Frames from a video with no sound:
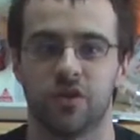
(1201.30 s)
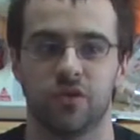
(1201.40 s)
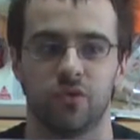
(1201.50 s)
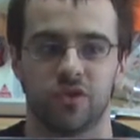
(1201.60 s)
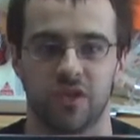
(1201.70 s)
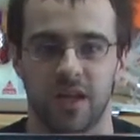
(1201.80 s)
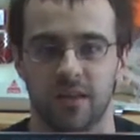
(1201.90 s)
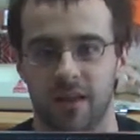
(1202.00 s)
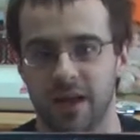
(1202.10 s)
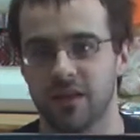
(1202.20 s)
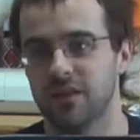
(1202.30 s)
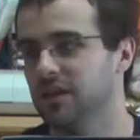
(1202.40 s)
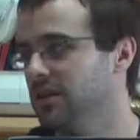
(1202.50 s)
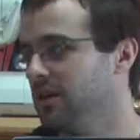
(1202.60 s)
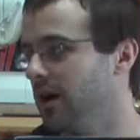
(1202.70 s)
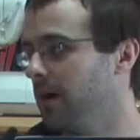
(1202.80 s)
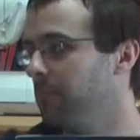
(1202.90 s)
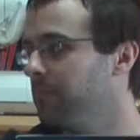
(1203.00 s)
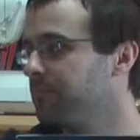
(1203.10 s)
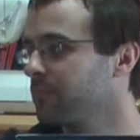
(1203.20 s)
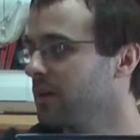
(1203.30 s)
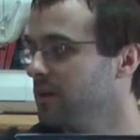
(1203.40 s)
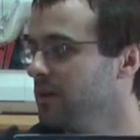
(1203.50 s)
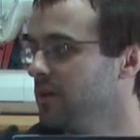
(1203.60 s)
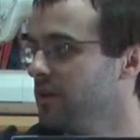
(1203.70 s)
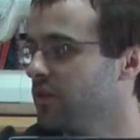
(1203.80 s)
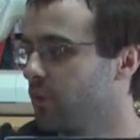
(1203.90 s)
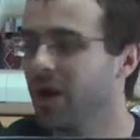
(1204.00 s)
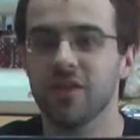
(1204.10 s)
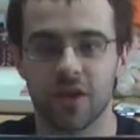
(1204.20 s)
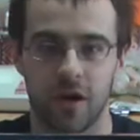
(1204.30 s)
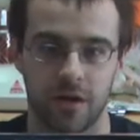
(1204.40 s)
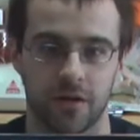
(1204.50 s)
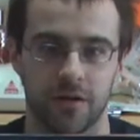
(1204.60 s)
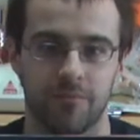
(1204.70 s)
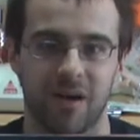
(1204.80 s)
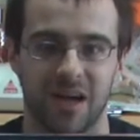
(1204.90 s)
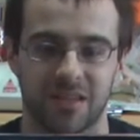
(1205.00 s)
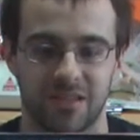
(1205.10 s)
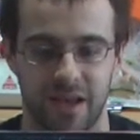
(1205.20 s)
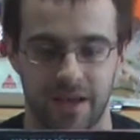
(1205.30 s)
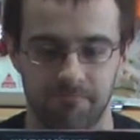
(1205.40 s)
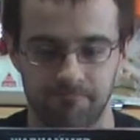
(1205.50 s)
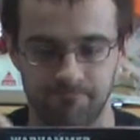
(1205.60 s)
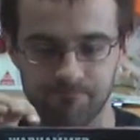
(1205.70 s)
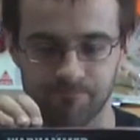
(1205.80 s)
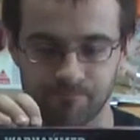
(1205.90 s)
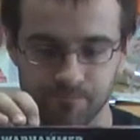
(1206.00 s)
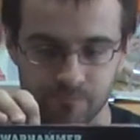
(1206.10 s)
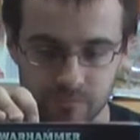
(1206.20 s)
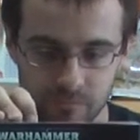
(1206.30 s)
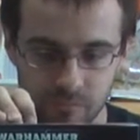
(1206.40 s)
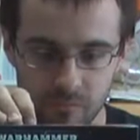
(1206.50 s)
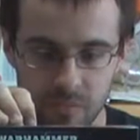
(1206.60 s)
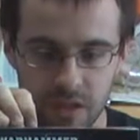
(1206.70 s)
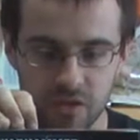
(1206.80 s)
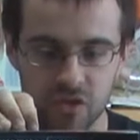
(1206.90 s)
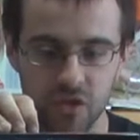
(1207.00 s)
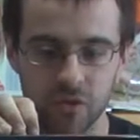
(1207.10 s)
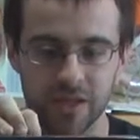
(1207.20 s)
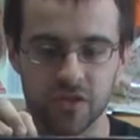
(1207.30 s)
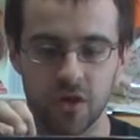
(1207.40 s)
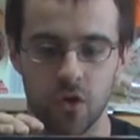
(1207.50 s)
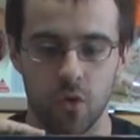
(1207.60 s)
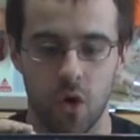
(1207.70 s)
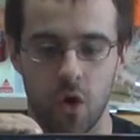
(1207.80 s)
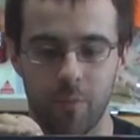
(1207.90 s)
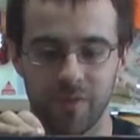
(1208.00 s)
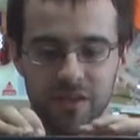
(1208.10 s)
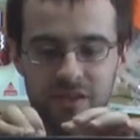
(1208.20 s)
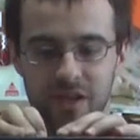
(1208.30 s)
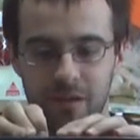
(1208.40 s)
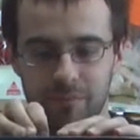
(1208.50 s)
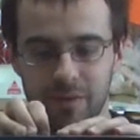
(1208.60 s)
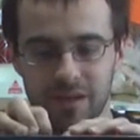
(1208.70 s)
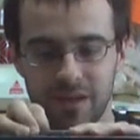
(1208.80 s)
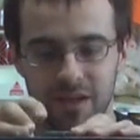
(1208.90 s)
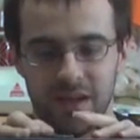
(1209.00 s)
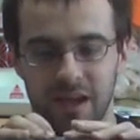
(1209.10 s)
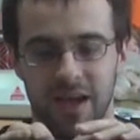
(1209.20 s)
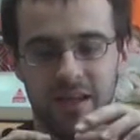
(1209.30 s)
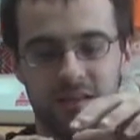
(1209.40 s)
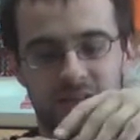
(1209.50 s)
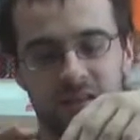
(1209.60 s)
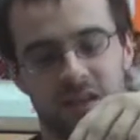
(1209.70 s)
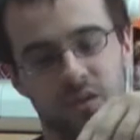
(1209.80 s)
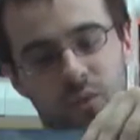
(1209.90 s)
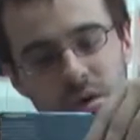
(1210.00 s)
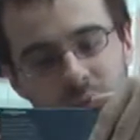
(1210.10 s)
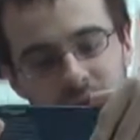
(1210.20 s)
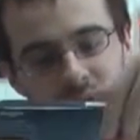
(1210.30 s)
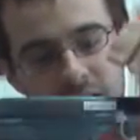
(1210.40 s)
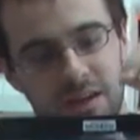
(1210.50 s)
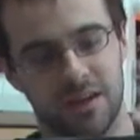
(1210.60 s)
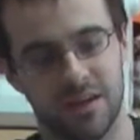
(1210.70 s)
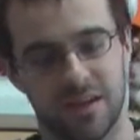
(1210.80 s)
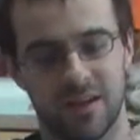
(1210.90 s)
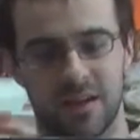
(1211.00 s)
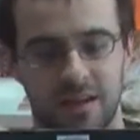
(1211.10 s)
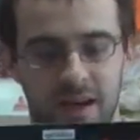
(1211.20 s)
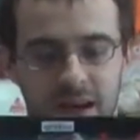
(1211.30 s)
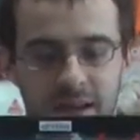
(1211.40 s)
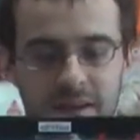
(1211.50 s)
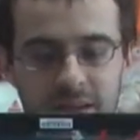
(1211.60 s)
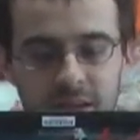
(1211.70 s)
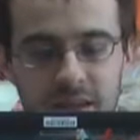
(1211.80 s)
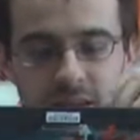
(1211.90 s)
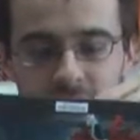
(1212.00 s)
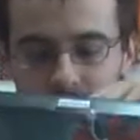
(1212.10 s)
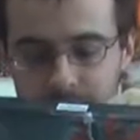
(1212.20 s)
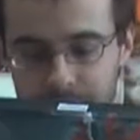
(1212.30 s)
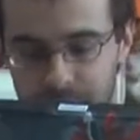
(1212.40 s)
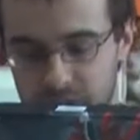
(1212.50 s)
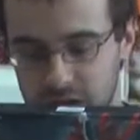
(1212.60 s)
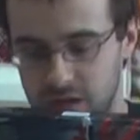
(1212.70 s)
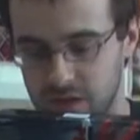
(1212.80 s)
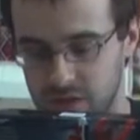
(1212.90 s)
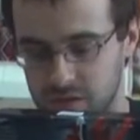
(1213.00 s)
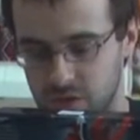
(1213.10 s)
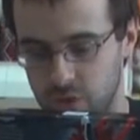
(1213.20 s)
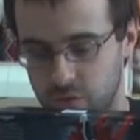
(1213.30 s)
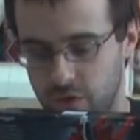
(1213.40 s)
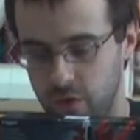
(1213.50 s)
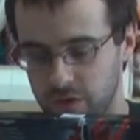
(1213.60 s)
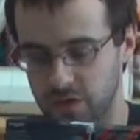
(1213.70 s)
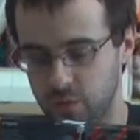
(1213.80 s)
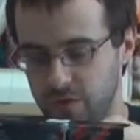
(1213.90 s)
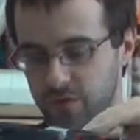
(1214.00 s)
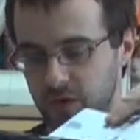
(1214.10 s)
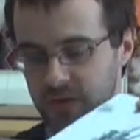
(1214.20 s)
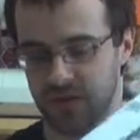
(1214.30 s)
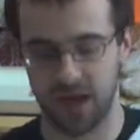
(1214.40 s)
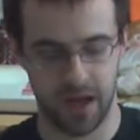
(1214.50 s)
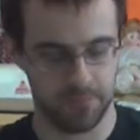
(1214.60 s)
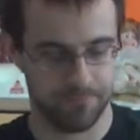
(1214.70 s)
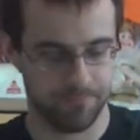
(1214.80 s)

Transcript: to, say, like the um, the Wraith Guard box set. And so let's go open this up and see what we got here. So, of course, we first get